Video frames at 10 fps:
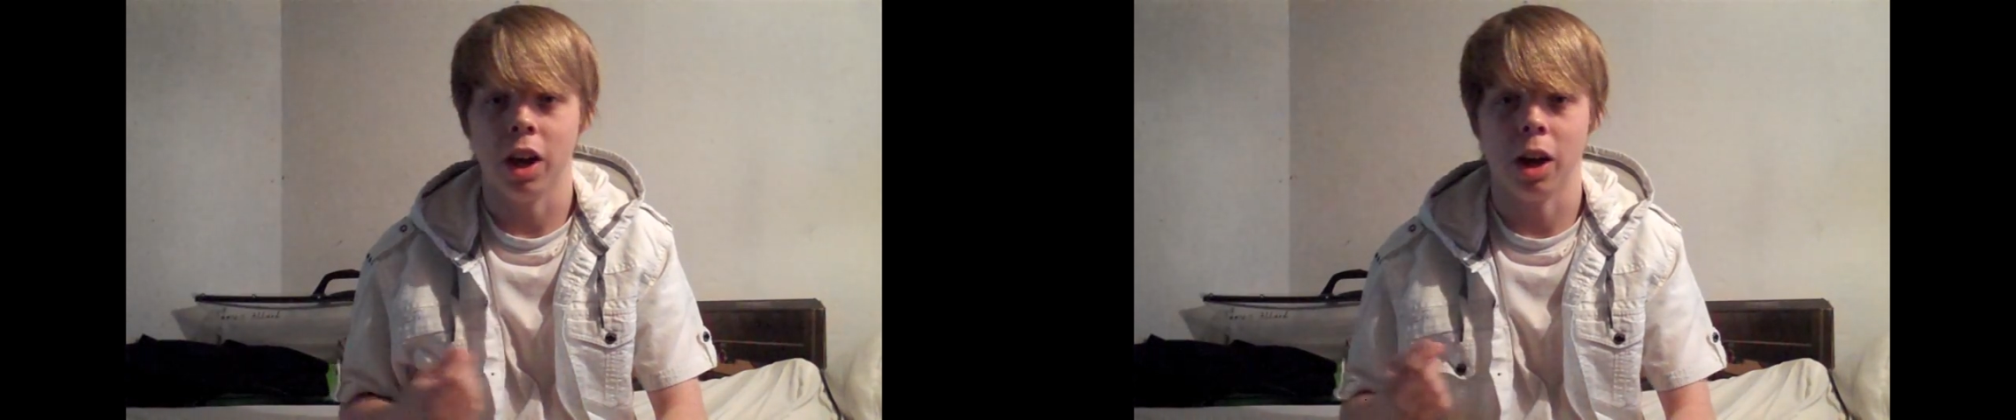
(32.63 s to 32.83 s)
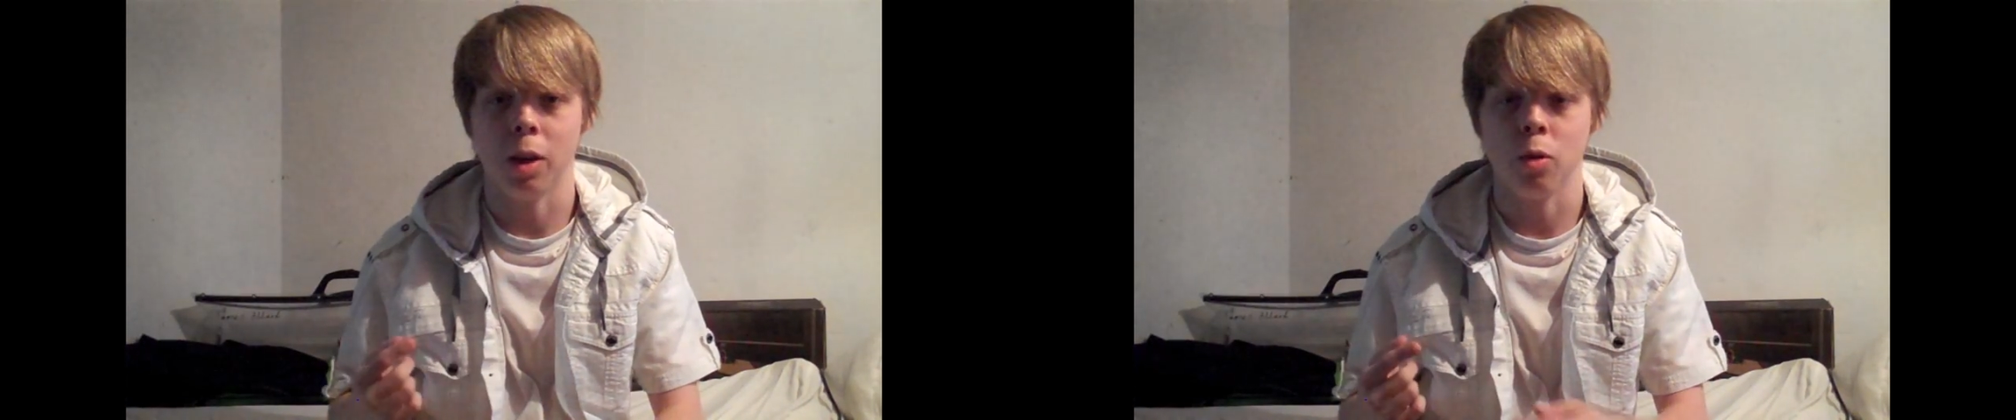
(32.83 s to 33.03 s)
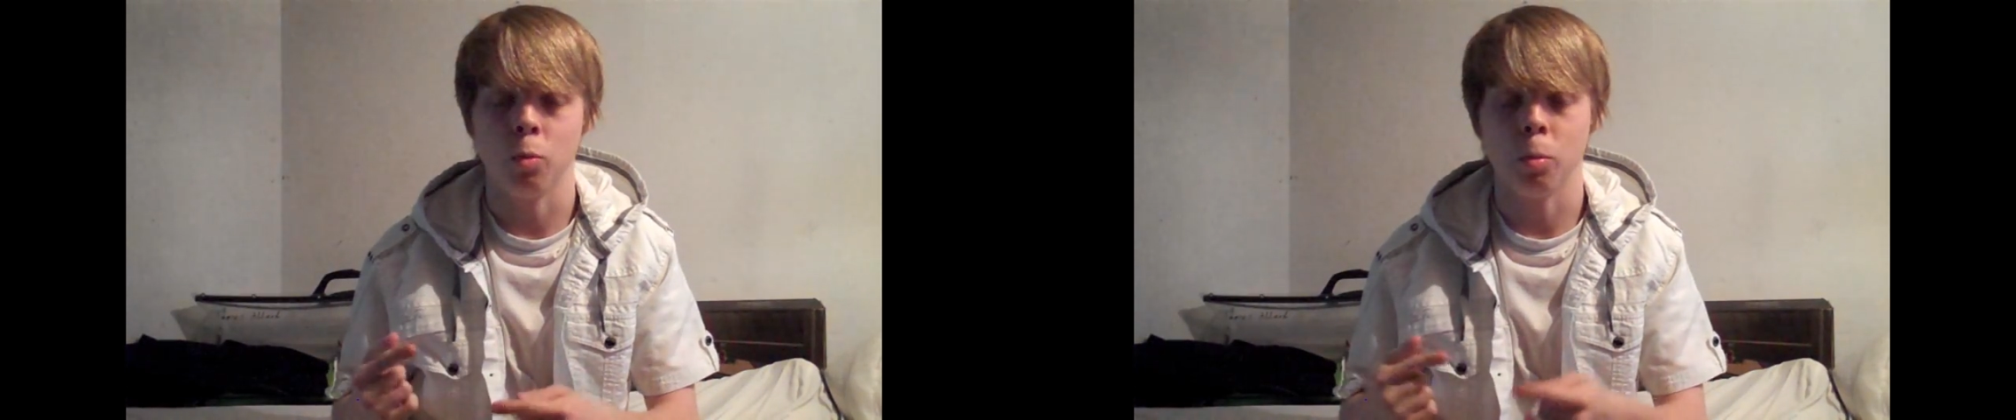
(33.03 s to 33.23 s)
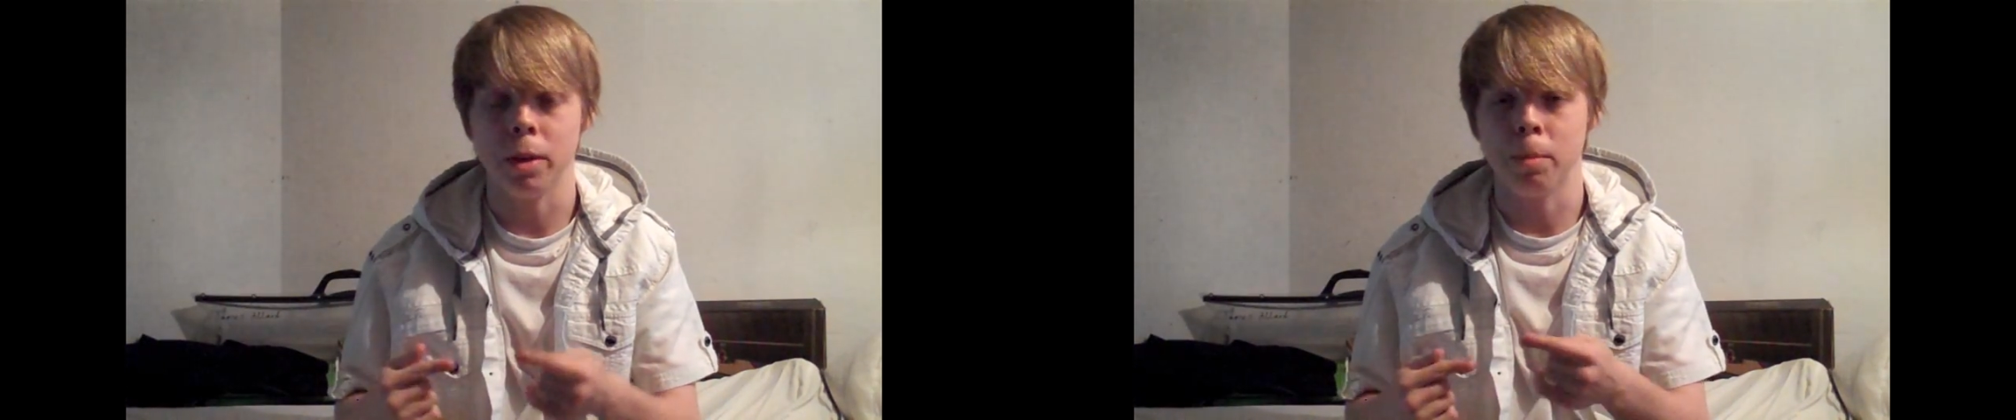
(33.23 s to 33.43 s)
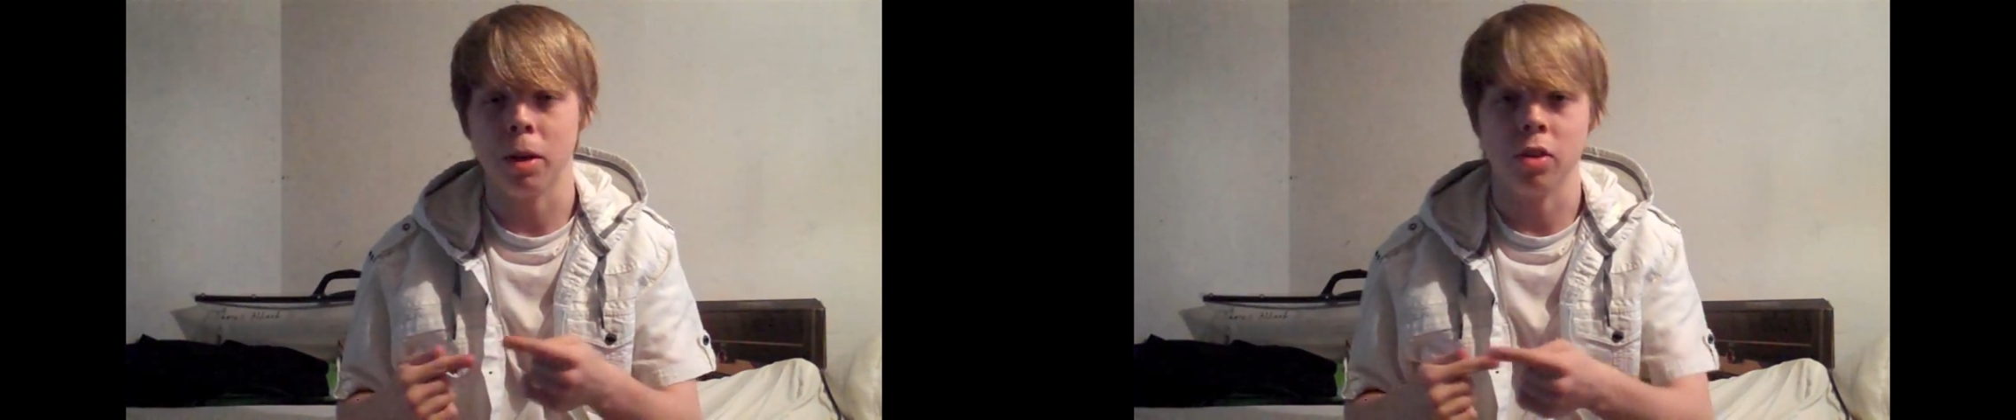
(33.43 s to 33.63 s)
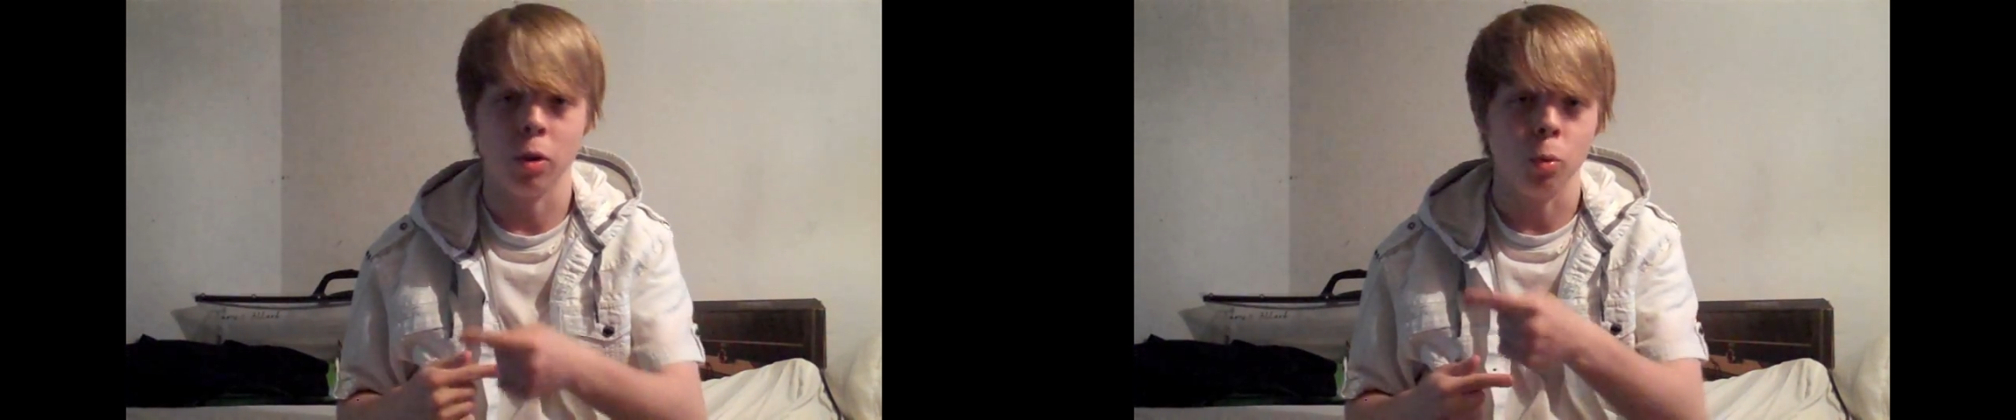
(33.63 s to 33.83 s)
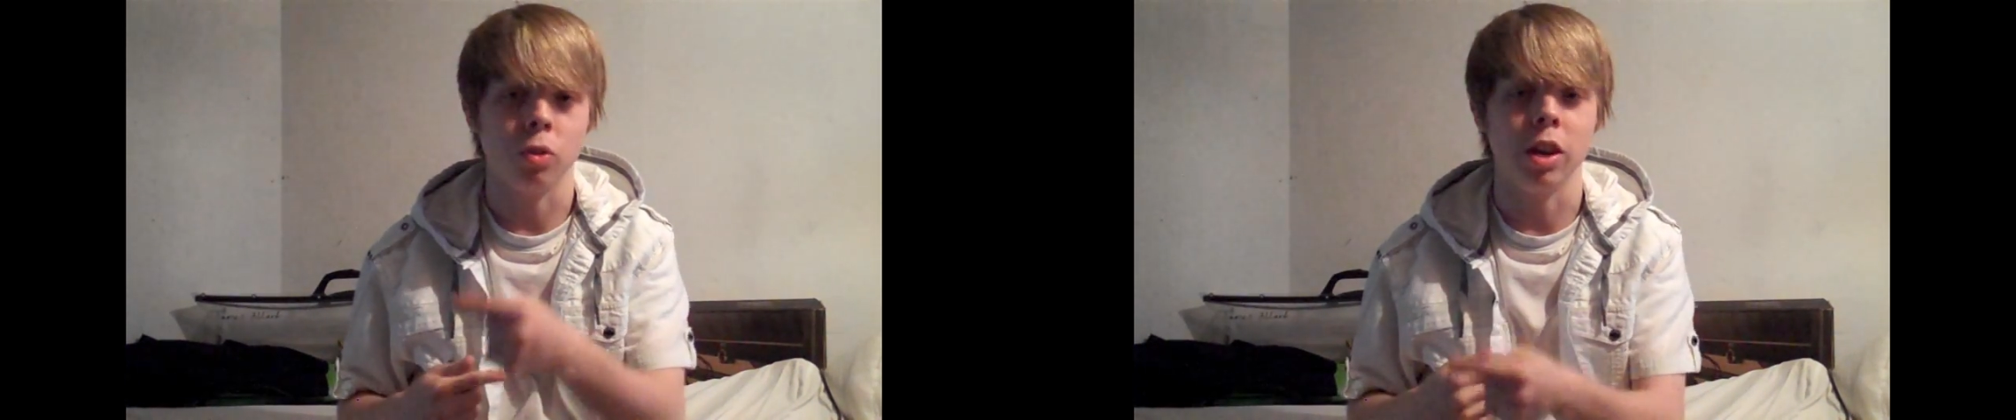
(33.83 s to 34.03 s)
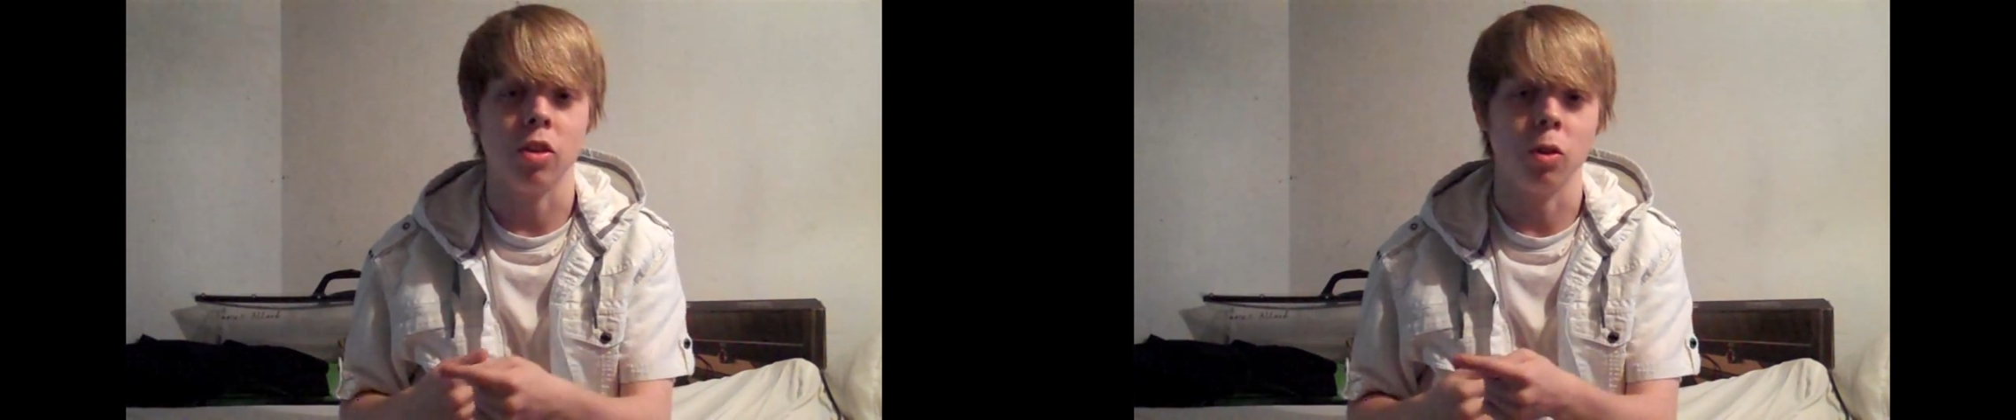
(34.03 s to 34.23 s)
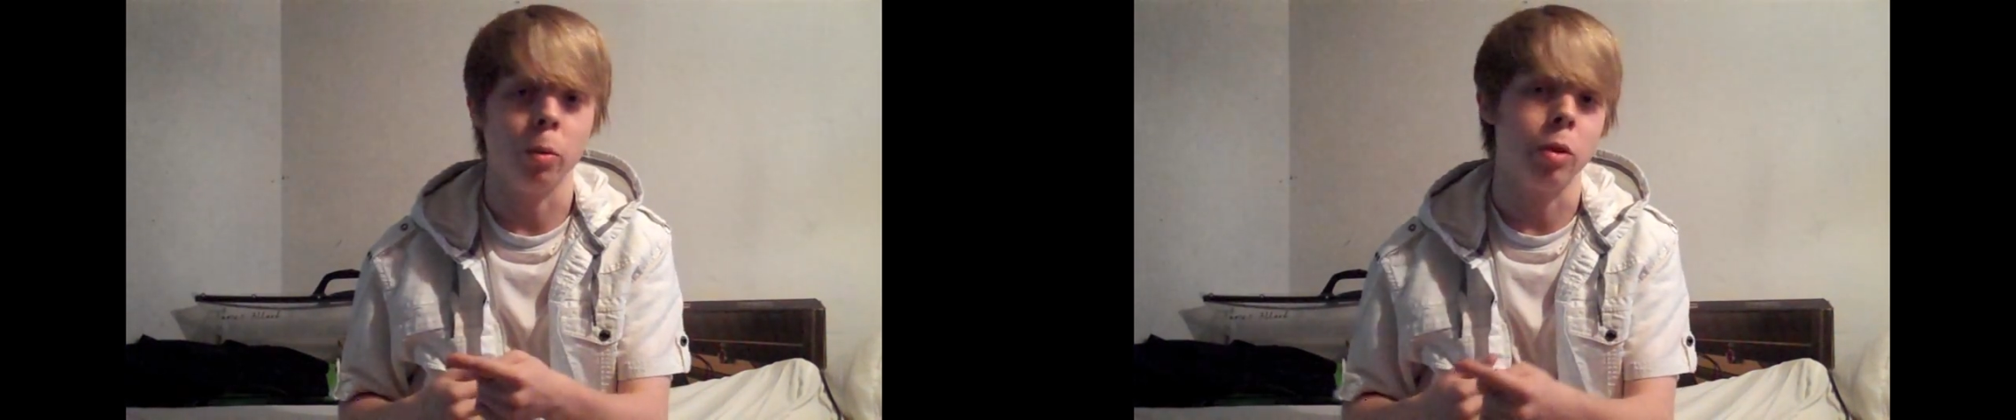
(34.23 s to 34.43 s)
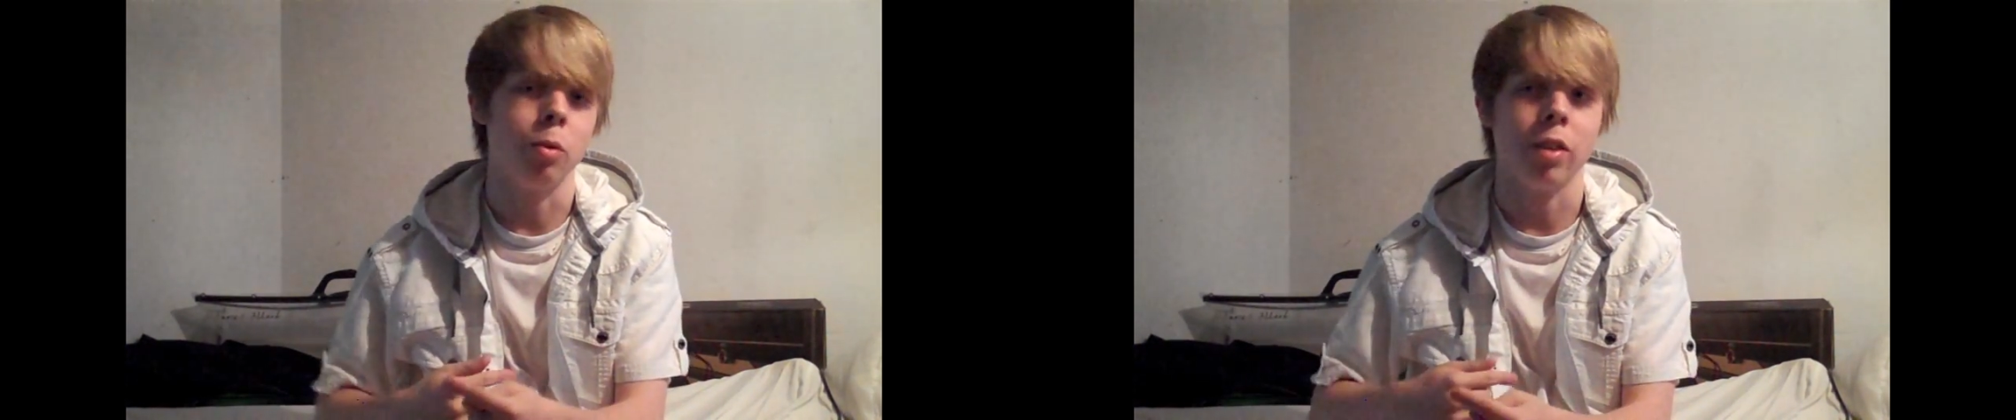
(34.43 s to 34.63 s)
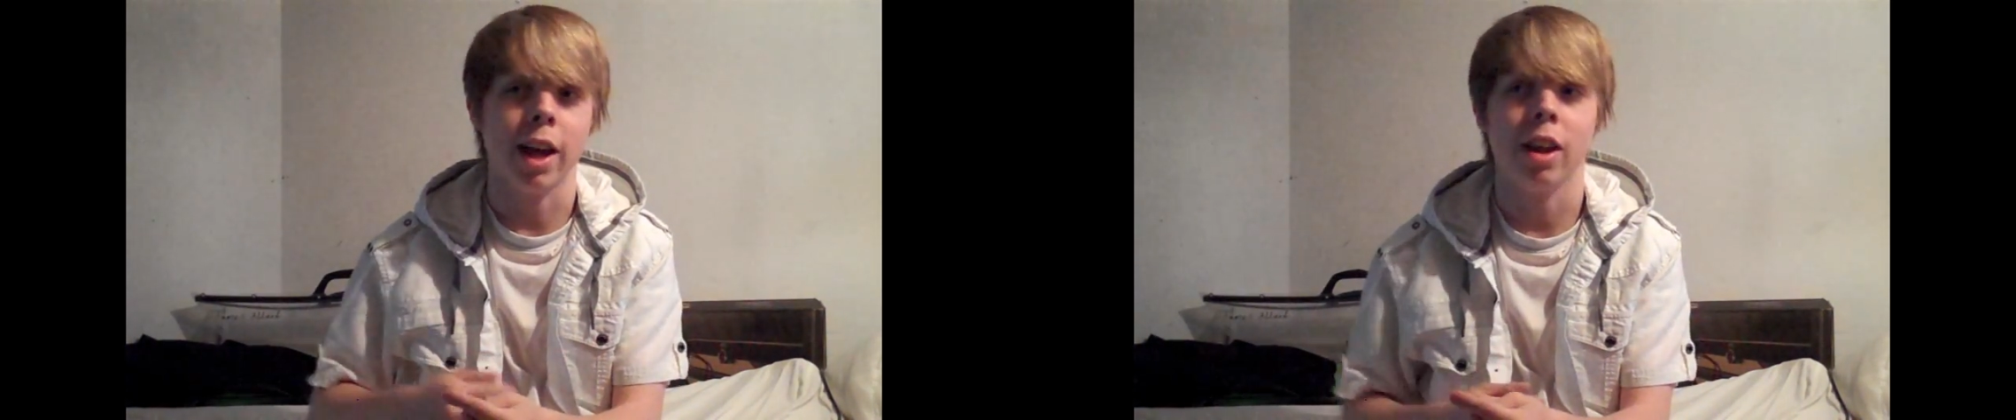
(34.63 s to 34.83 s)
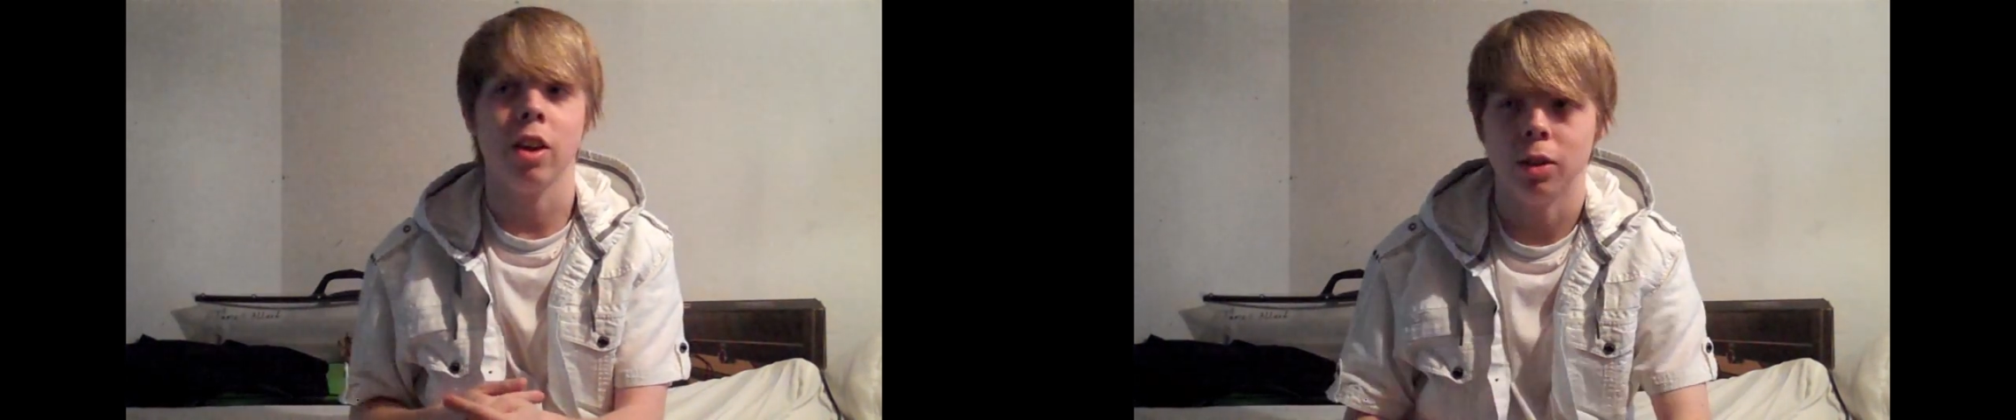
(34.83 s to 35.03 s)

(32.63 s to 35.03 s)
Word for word: I will be basically alternating weeks with Tallie.